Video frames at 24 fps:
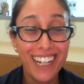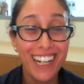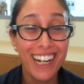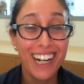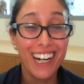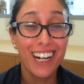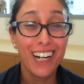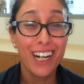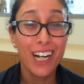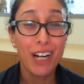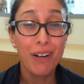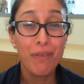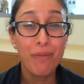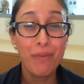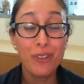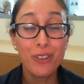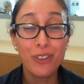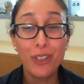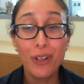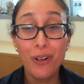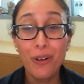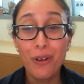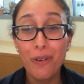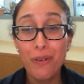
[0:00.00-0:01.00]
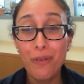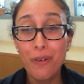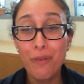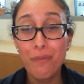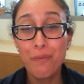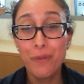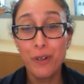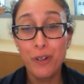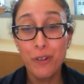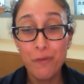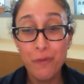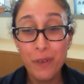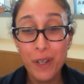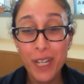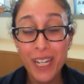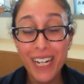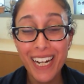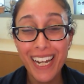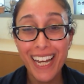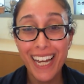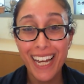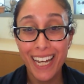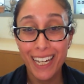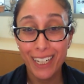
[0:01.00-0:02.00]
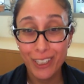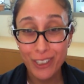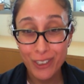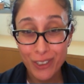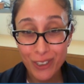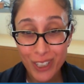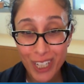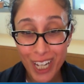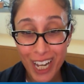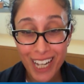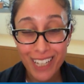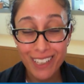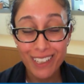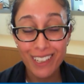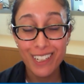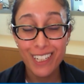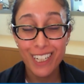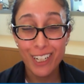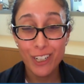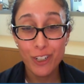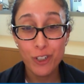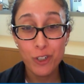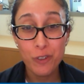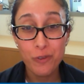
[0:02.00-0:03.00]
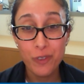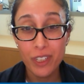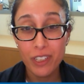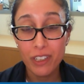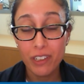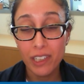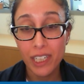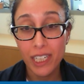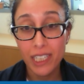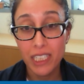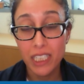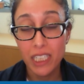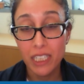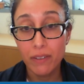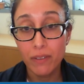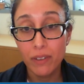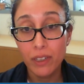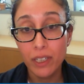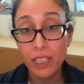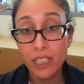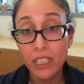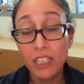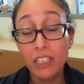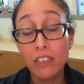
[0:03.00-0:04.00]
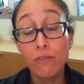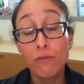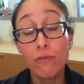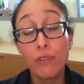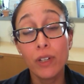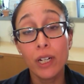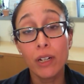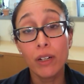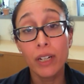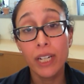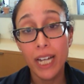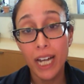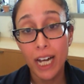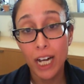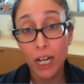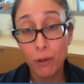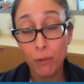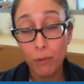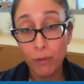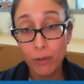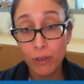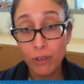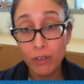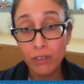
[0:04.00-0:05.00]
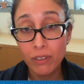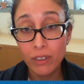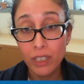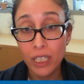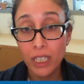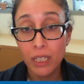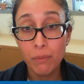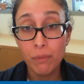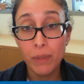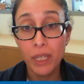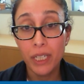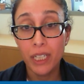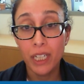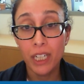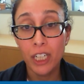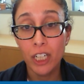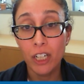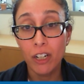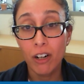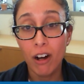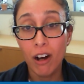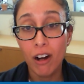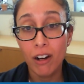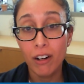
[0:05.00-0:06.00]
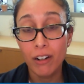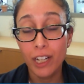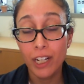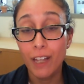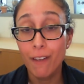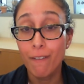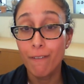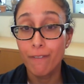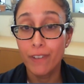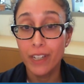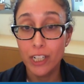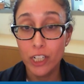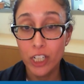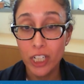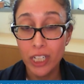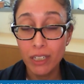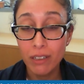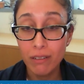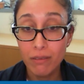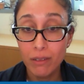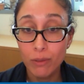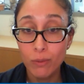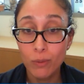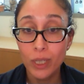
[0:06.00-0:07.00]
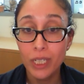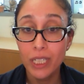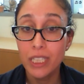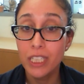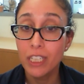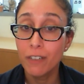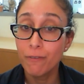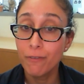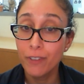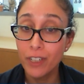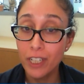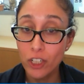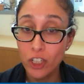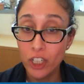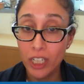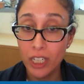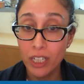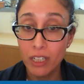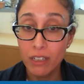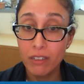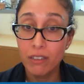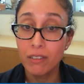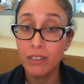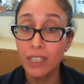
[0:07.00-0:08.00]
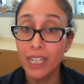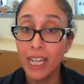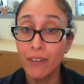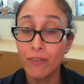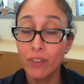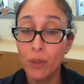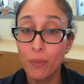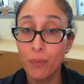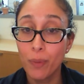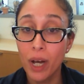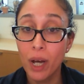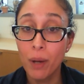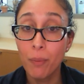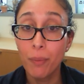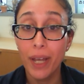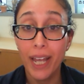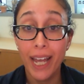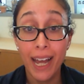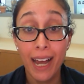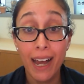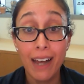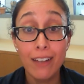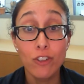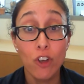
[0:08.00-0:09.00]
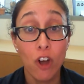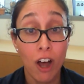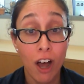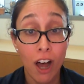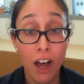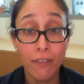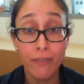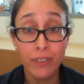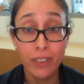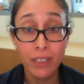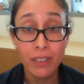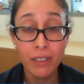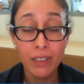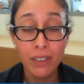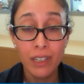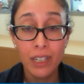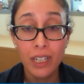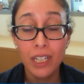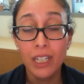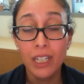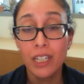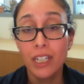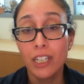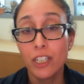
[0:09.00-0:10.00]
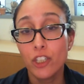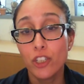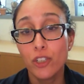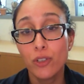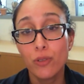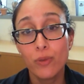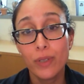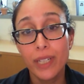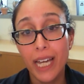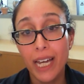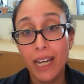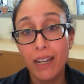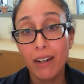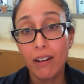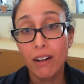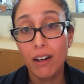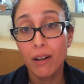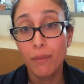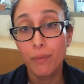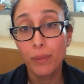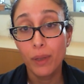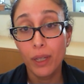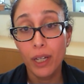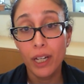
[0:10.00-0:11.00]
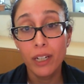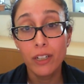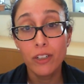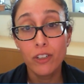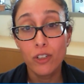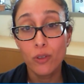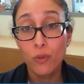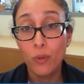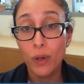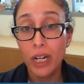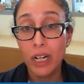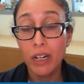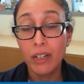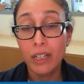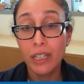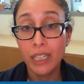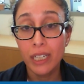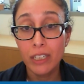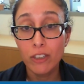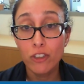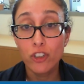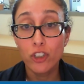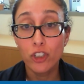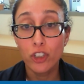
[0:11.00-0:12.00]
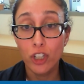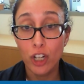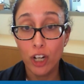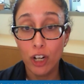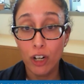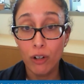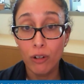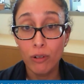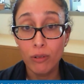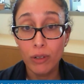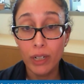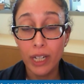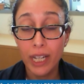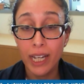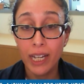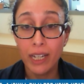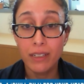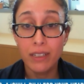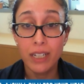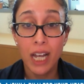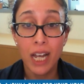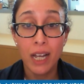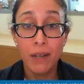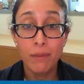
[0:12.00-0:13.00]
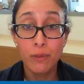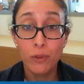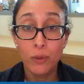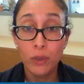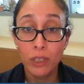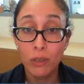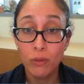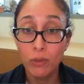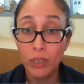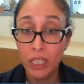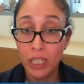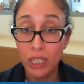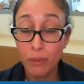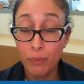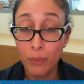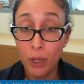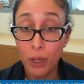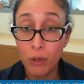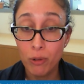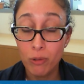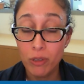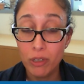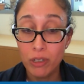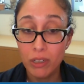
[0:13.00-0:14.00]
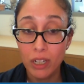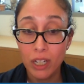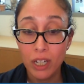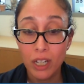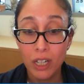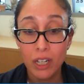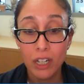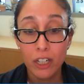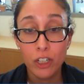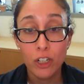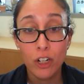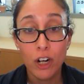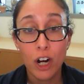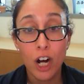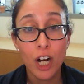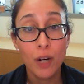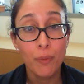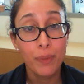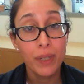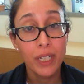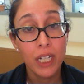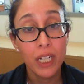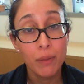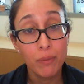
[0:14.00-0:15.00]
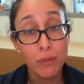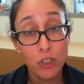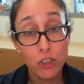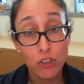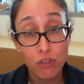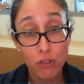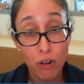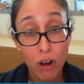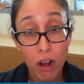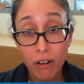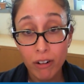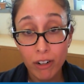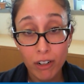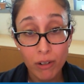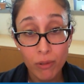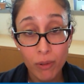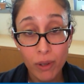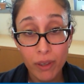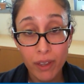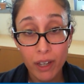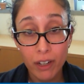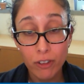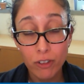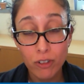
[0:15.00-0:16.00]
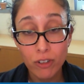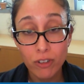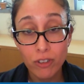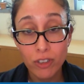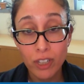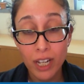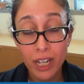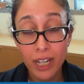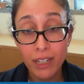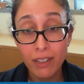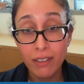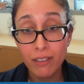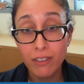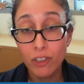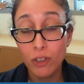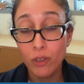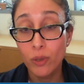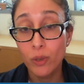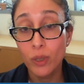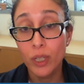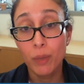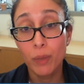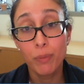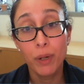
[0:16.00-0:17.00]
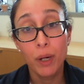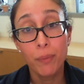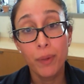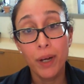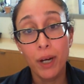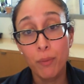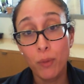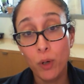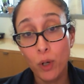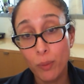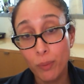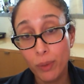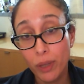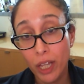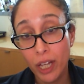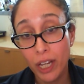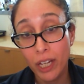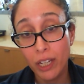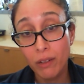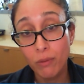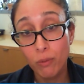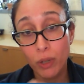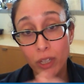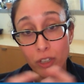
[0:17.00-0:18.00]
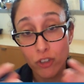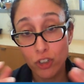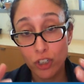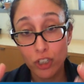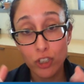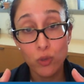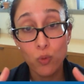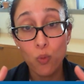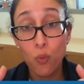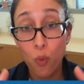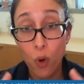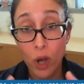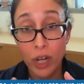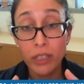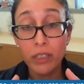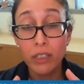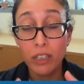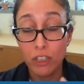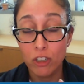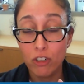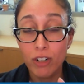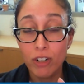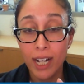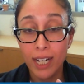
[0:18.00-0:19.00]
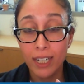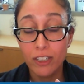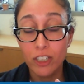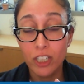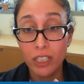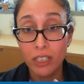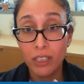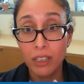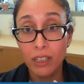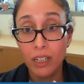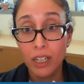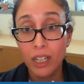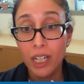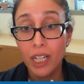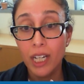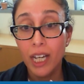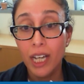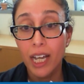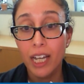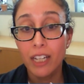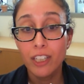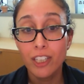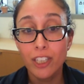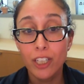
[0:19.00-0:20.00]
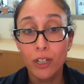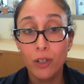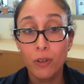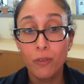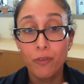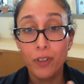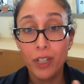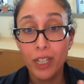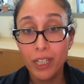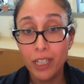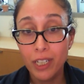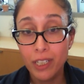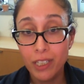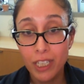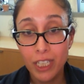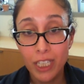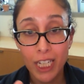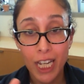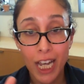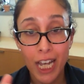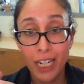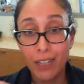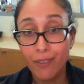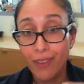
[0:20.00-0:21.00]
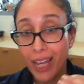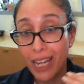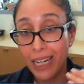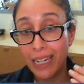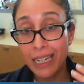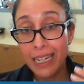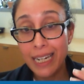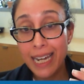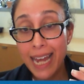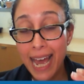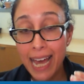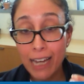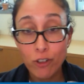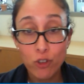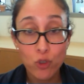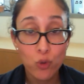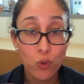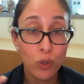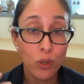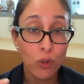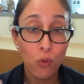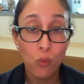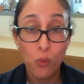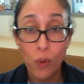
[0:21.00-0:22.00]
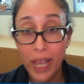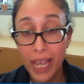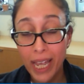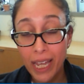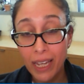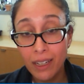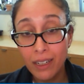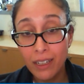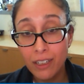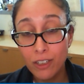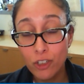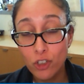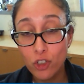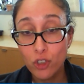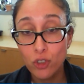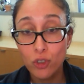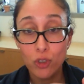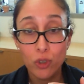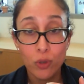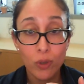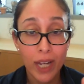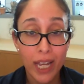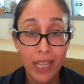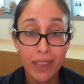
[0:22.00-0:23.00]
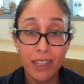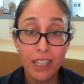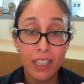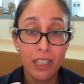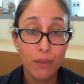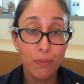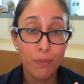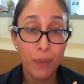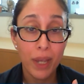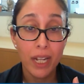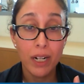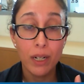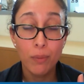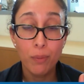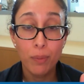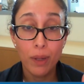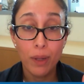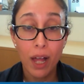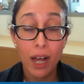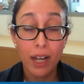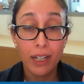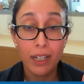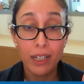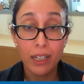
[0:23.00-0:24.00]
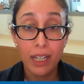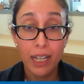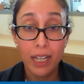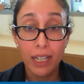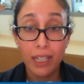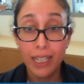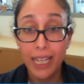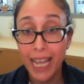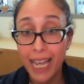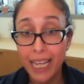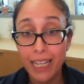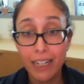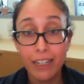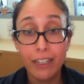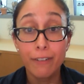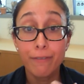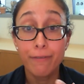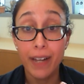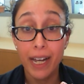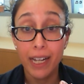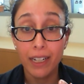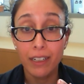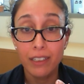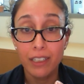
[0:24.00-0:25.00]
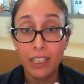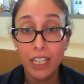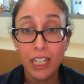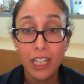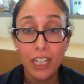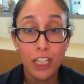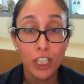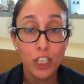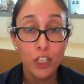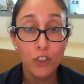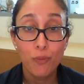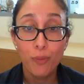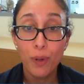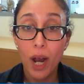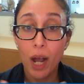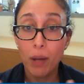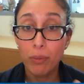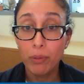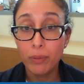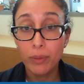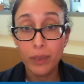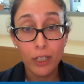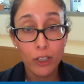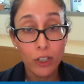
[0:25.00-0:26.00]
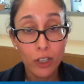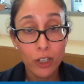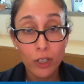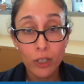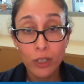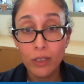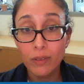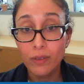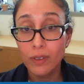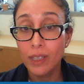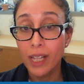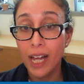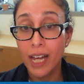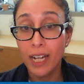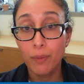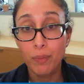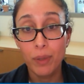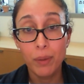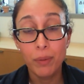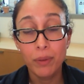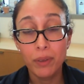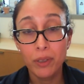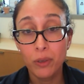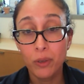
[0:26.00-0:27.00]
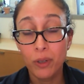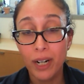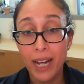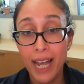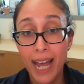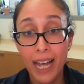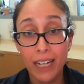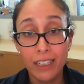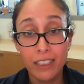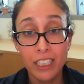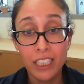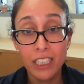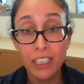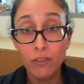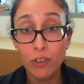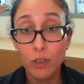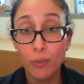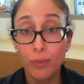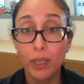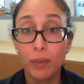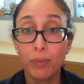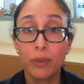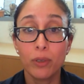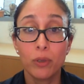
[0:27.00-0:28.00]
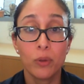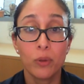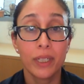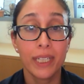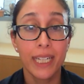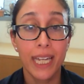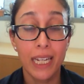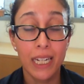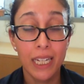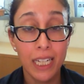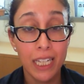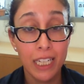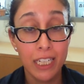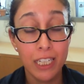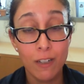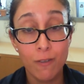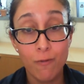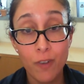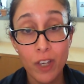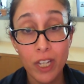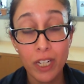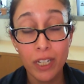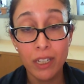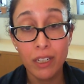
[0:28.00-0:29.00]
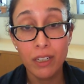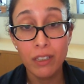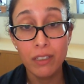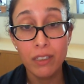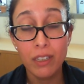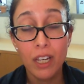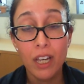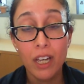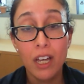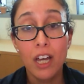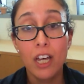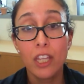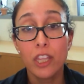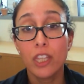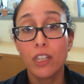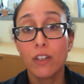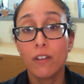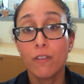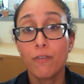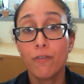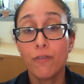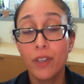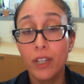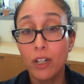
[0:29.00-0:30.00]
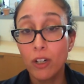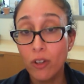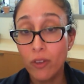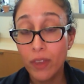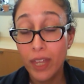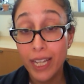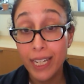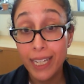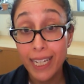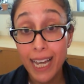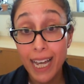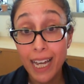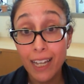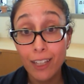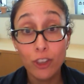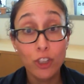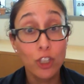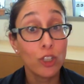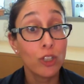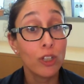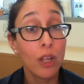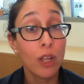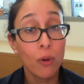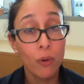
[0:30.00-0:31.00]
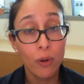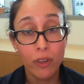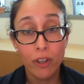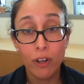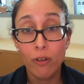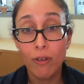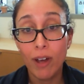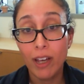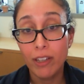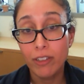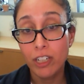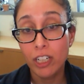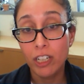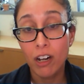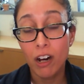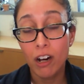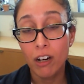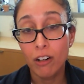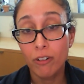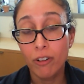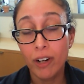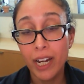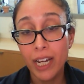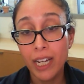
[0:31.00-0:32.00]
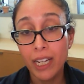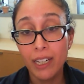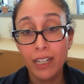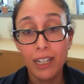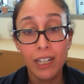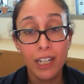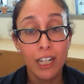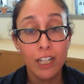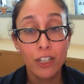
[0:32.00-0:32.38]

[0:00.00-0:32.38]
Um, so, movement, exercise, intentional physical activity is very helpful in making your heart efficient. When it's efficient, it doesn't have to pump as often to get blood to where it needs to go at times when you need it most. Your heart becomes stronger with exercise, so you can pump out more blood with just one contraction. And so, fitness is kind of a natural way to create this beta blockade effect. You've probably heard of a lot of people who are active or people who are getting into fitness. The fitter they get, the lower their resting heart rate.